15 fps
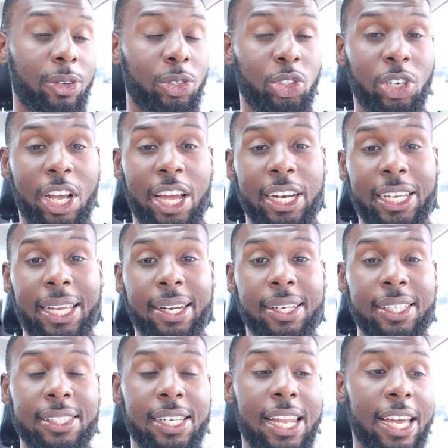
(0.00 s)
trying to get
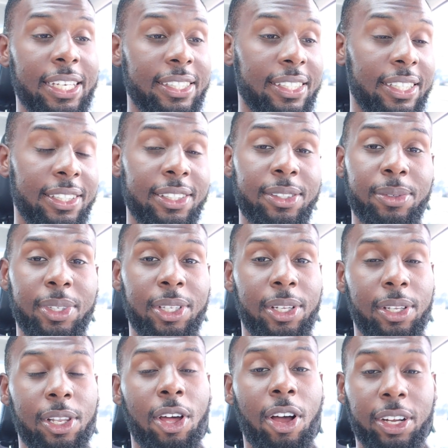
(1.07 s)
this license with the
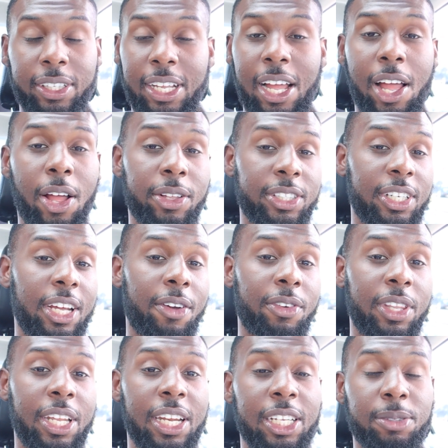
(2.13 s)
lockdowns and
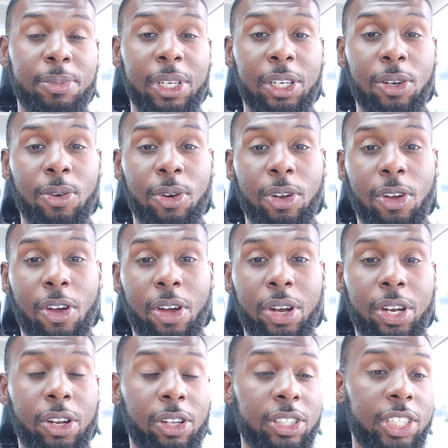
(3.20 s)
everything that's been going on
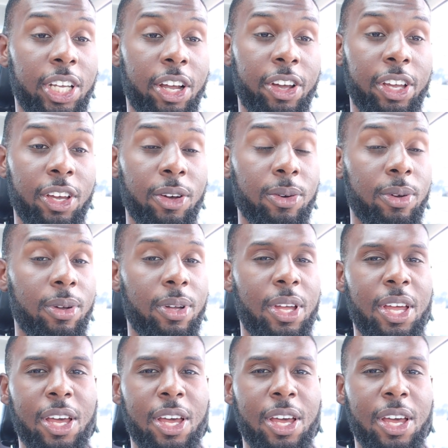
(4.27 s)
in Ontario,